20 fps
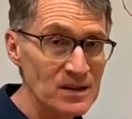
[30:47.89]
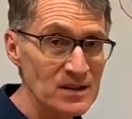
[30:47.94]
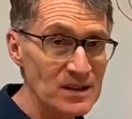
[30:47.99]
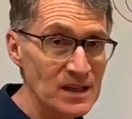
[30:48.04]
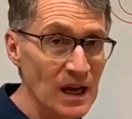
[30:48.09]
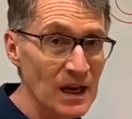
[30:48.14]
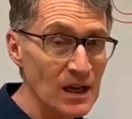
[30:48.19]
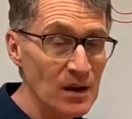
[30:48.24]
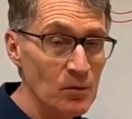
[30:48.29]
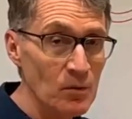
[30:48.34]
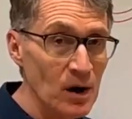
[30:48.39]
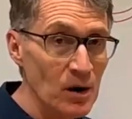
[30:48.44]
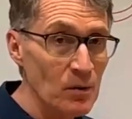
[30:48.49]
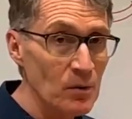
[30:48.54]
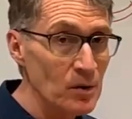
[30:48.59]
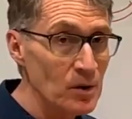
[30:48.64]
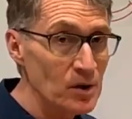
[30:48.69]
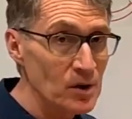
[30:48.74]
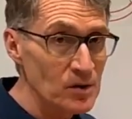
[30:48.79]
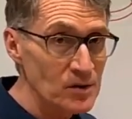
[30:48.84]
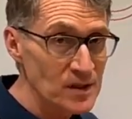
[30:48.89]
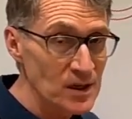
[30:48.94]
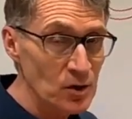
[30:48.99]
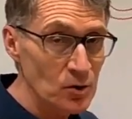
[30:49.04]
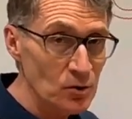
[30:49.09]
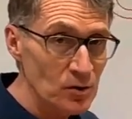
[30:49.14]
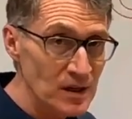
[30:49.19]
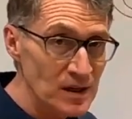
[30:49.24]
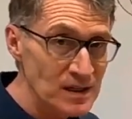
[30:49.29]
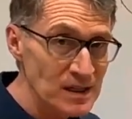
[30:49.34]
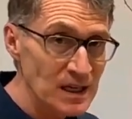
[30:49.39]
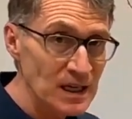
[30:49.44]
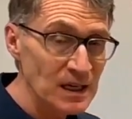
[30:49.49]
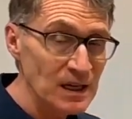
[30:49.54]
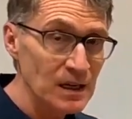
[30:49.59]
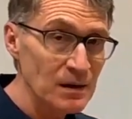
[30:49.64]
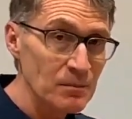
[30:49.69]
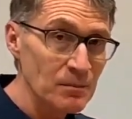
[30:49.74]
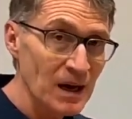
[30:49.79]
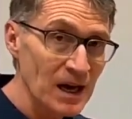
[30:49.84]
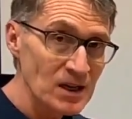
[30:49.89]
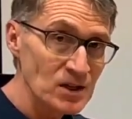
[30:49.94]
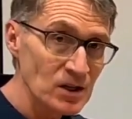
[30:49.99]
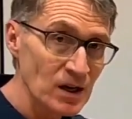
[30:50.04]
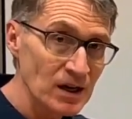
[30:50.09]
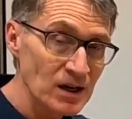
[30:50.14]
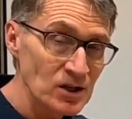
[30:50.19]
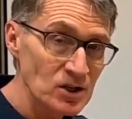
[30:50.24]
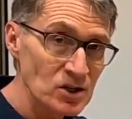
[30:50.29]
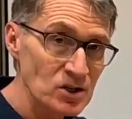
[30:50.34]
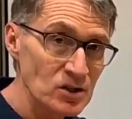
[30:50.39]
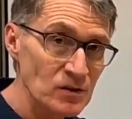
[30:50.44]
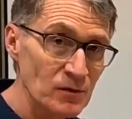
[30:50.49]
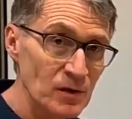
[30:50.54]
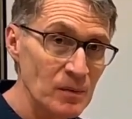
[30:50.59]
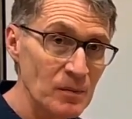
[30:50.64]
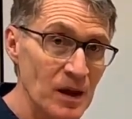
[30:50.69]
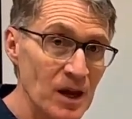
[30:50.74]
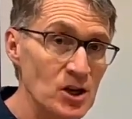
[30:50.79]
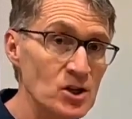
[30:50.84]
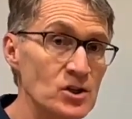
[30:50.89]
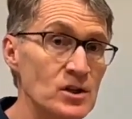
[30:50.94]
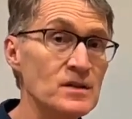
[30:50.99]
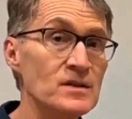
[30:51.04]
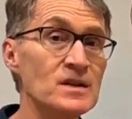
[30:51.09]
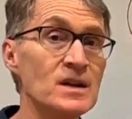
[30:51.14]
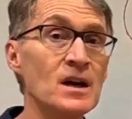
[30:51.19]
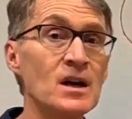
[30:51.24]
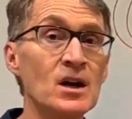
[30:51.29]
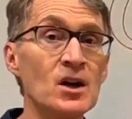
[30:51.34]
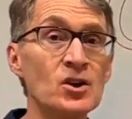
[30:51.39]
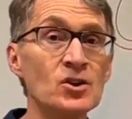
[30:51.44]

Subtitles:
study where we're using creatine in myotonic dystrophy patients